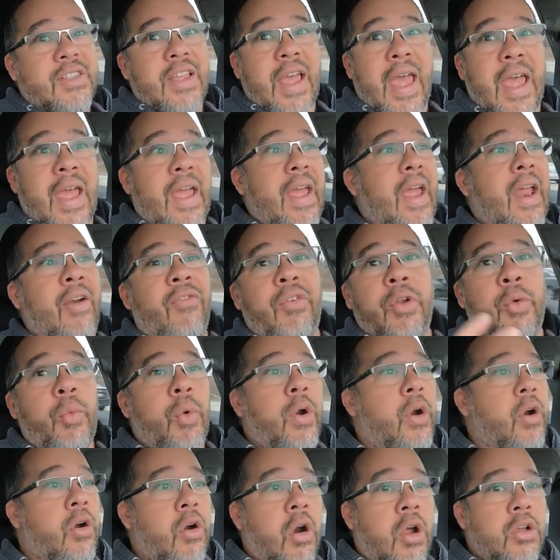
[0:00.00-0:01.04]
It's
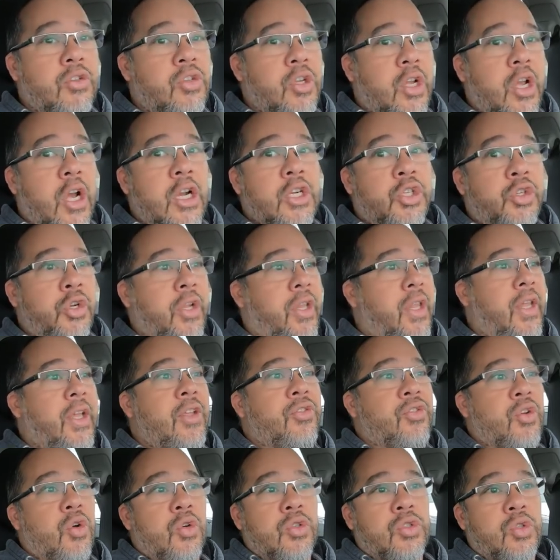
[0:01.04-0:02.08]
everywhere across the country,
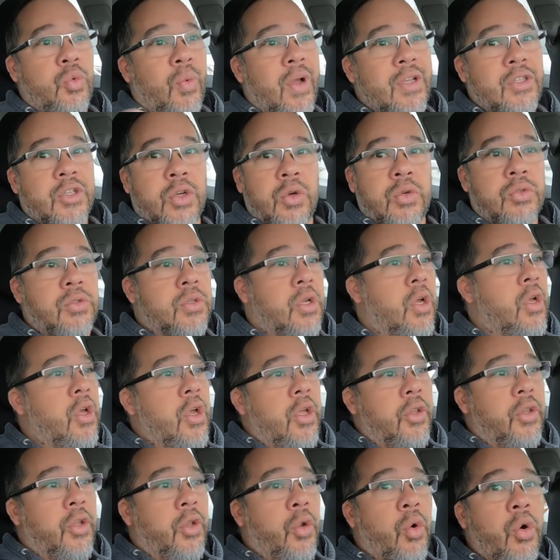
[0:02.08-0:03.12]
East Coast, West Coast,
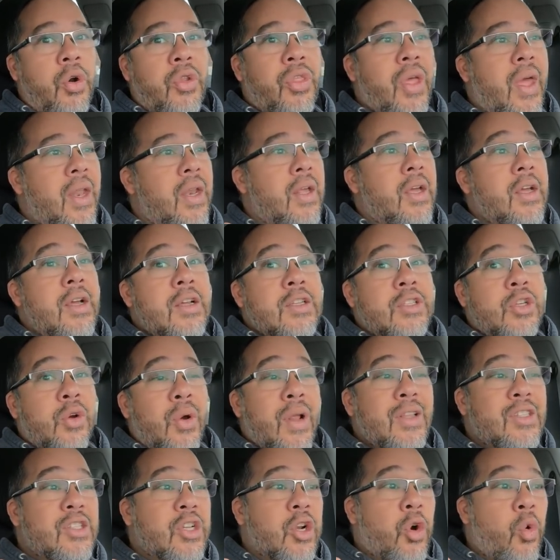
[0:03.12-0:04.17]
the North End. So
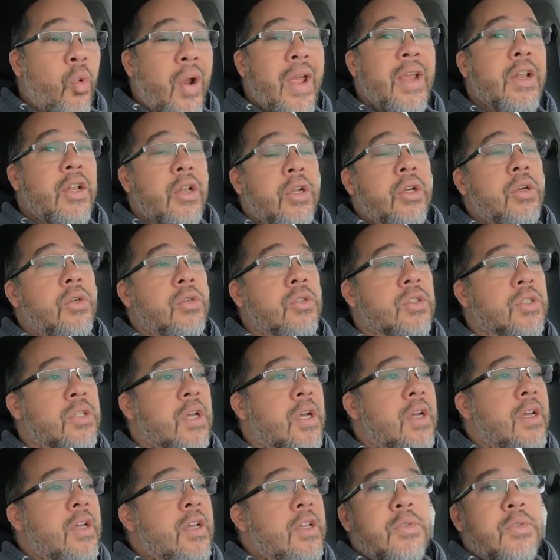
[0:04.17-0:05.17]
that's great news.